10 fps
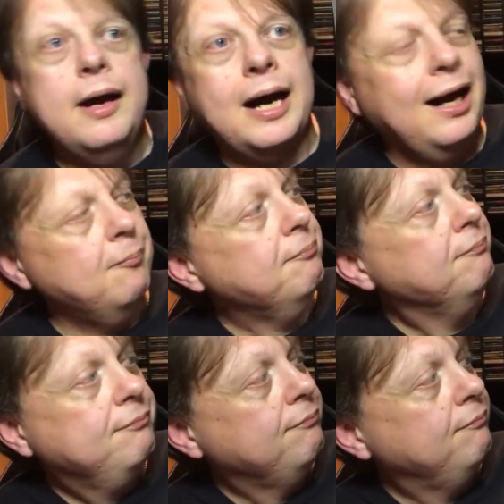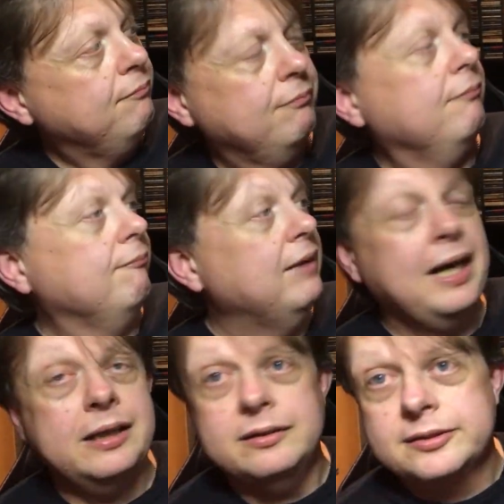
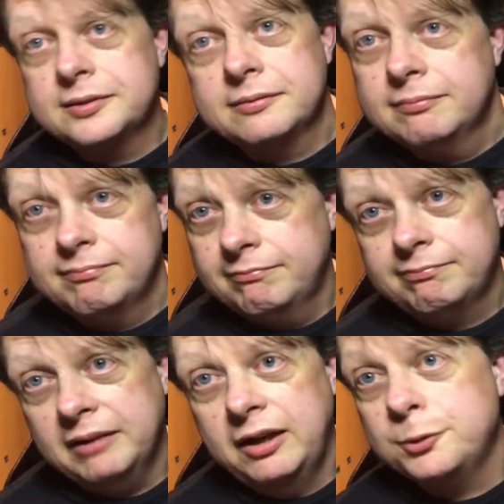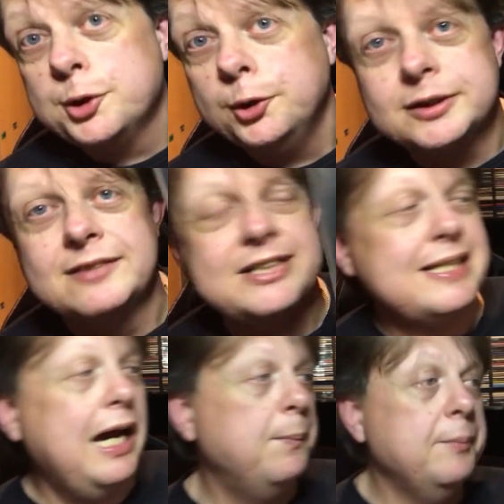And I was hooked to this
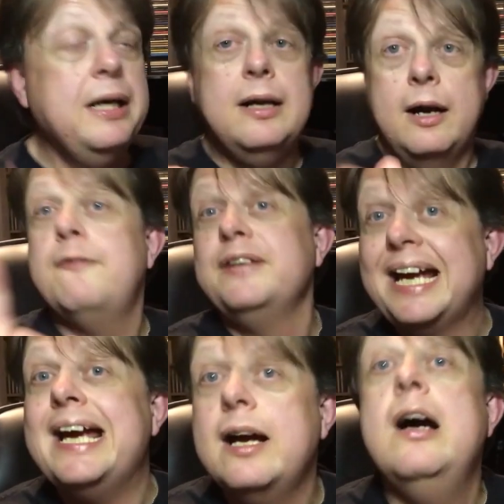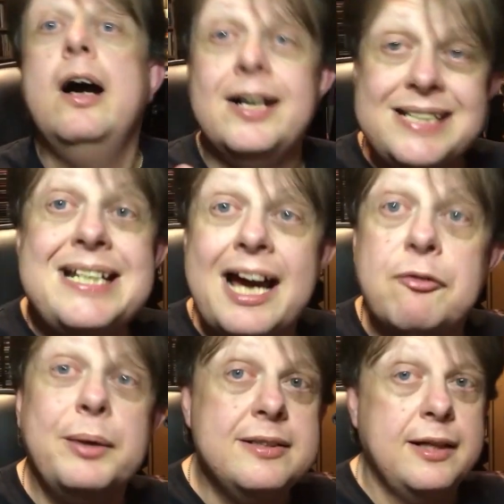album. I forget, I did
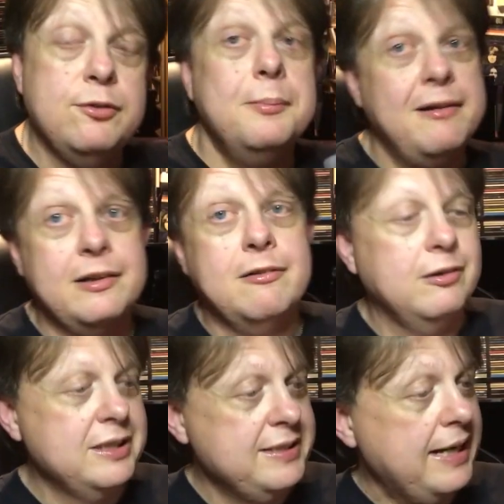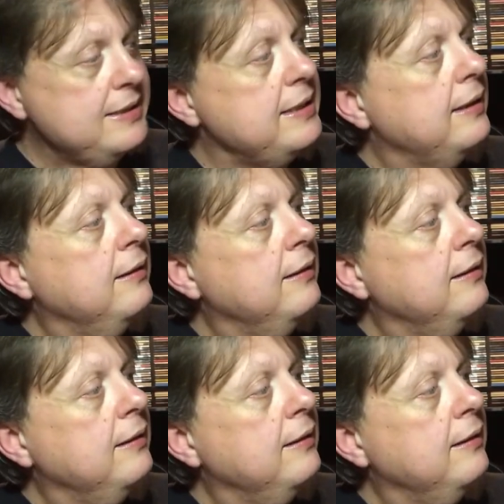have Wings Over America on cassette.